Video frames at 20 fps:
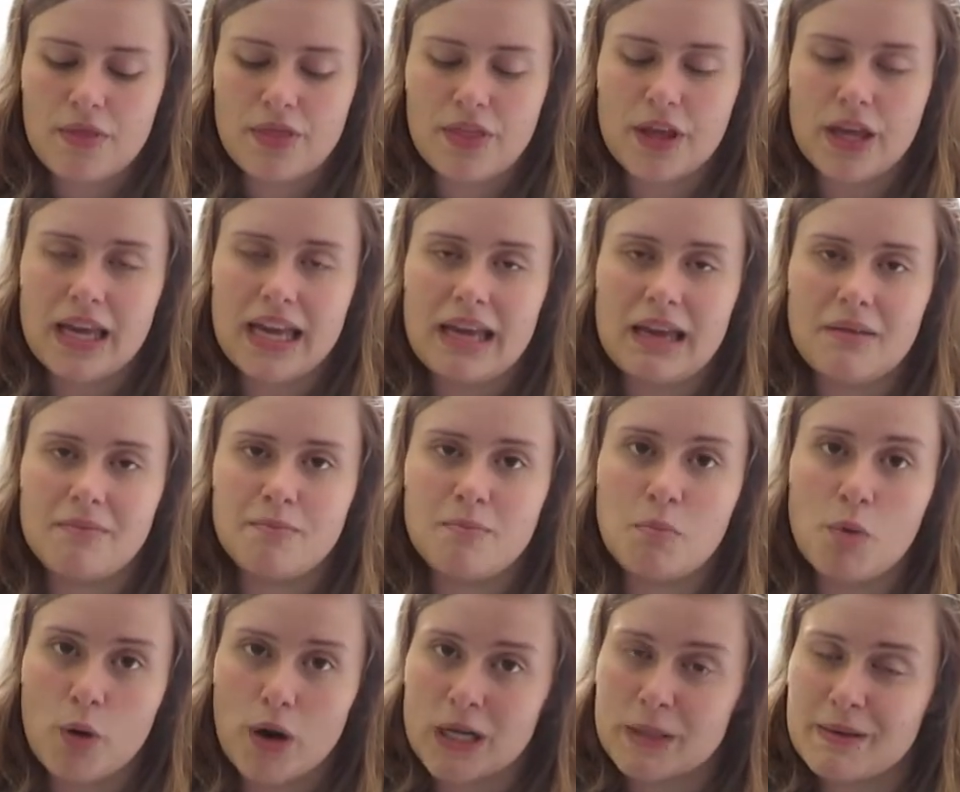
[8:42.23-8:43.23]
The
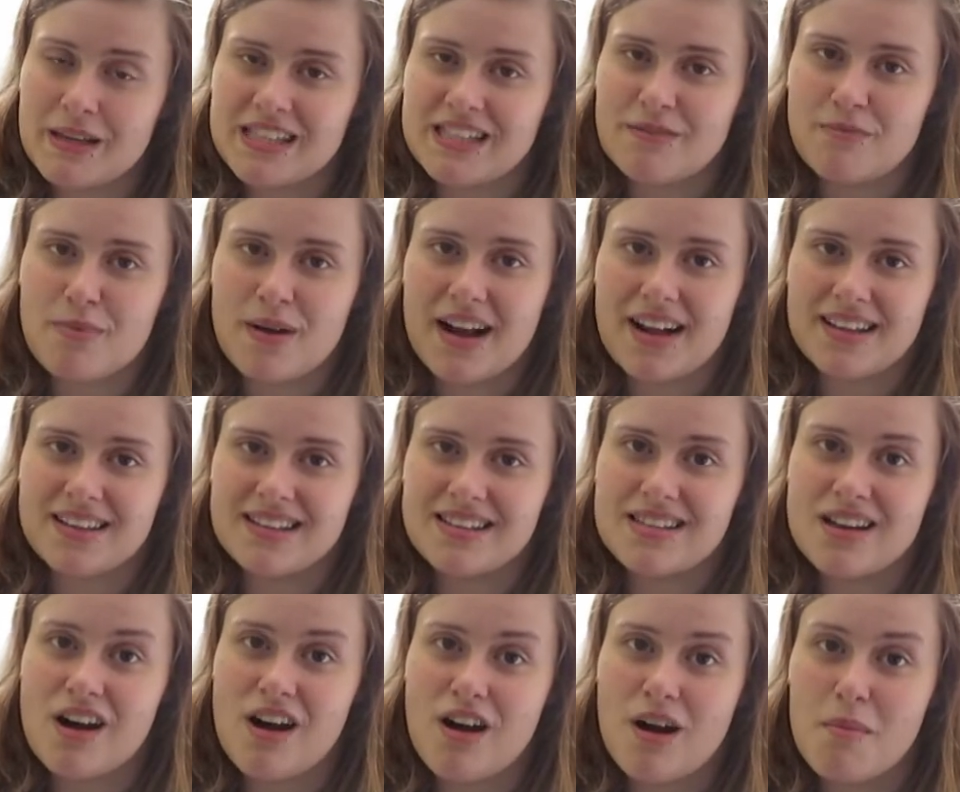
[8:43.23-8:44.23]
more expensive
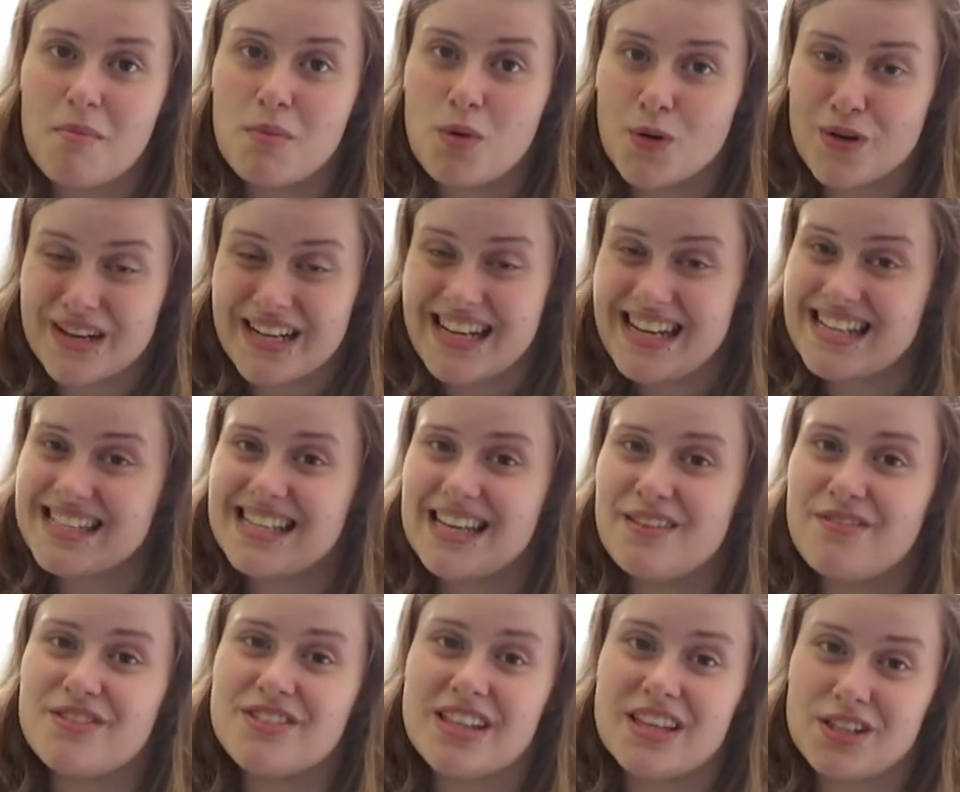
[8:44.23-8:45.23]
brands are more
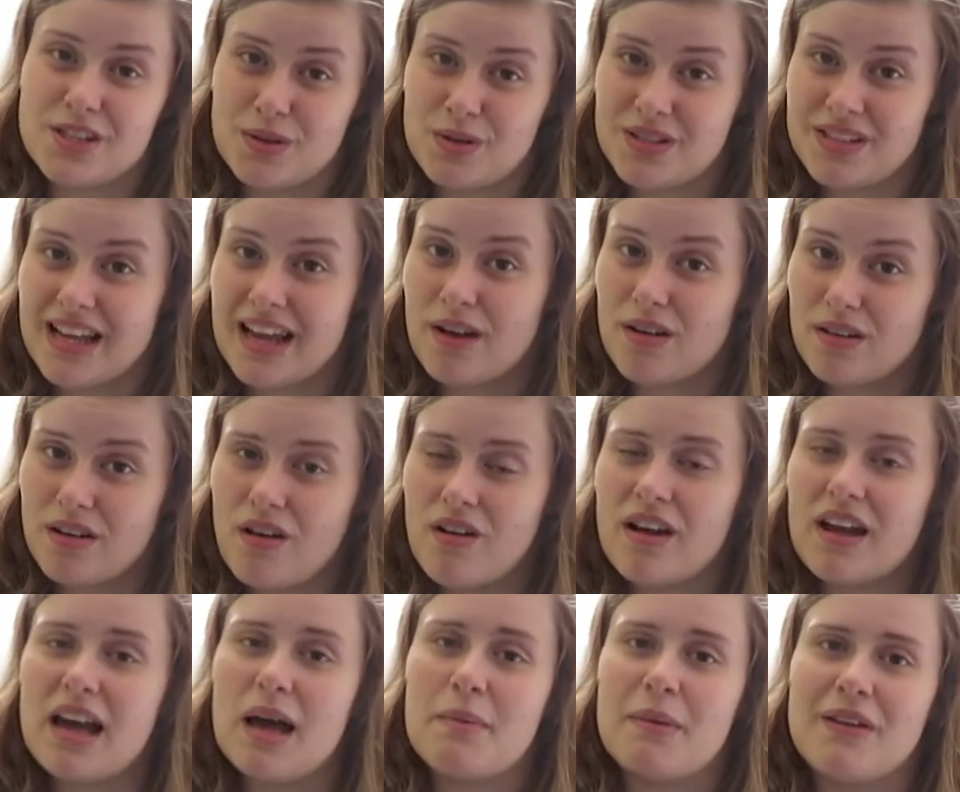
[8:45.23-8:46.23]
adhesive, so they do stay on
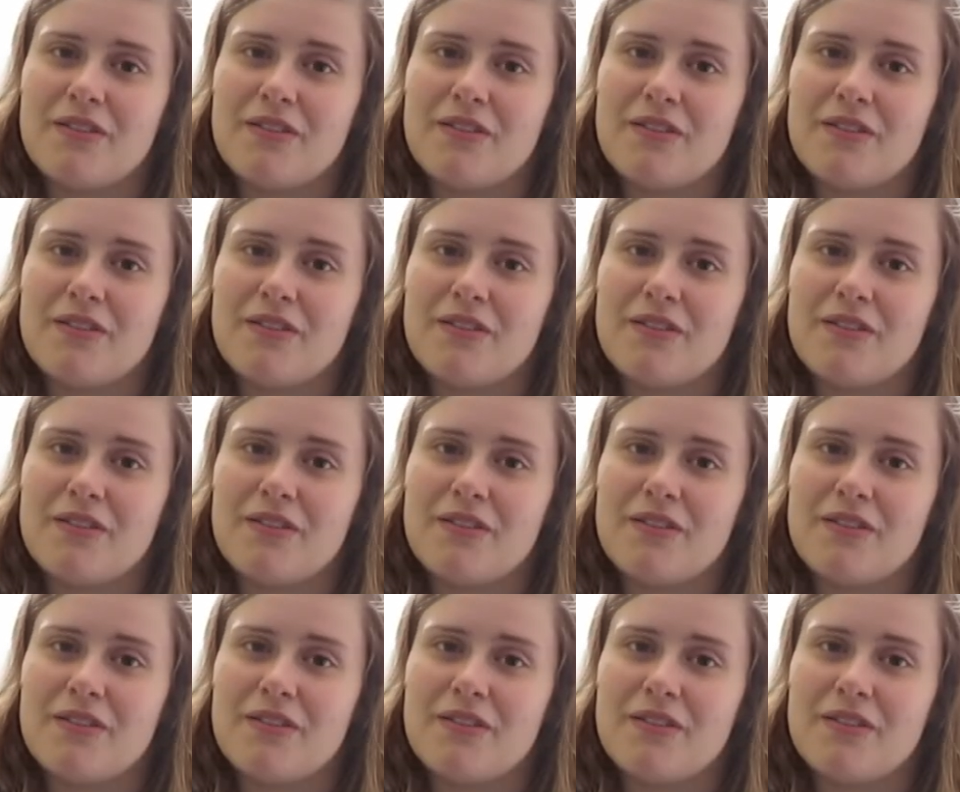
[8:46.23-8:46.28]
longer.